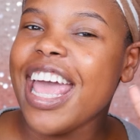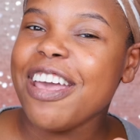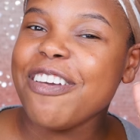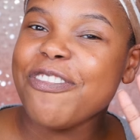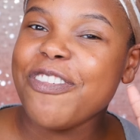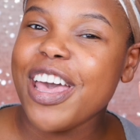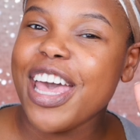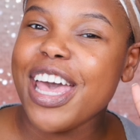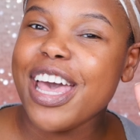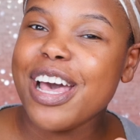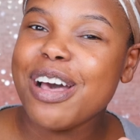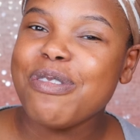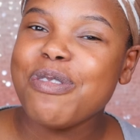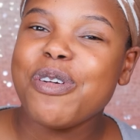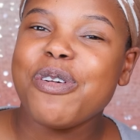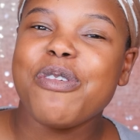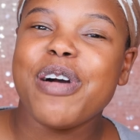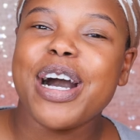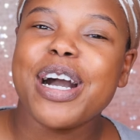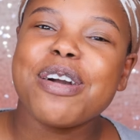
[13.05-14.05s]
Hey fam,
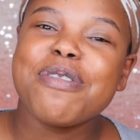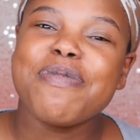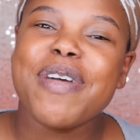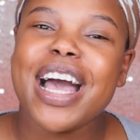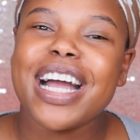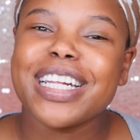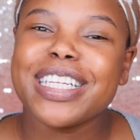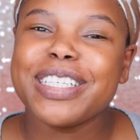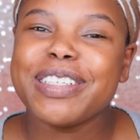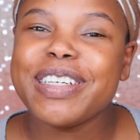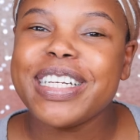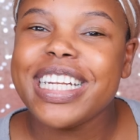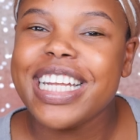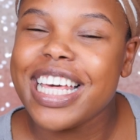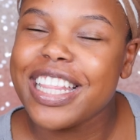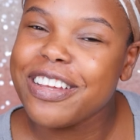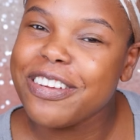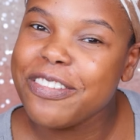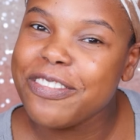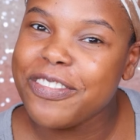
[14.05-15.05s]
welcome back to
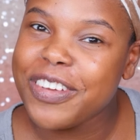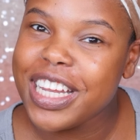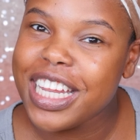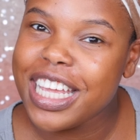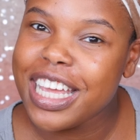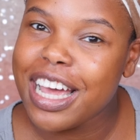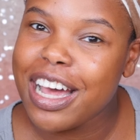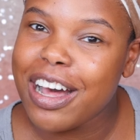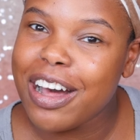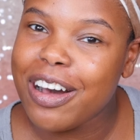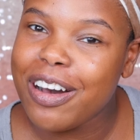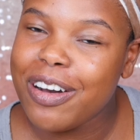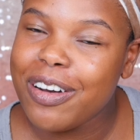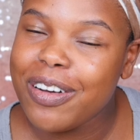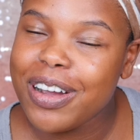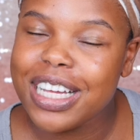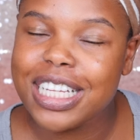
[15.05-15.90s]
another video.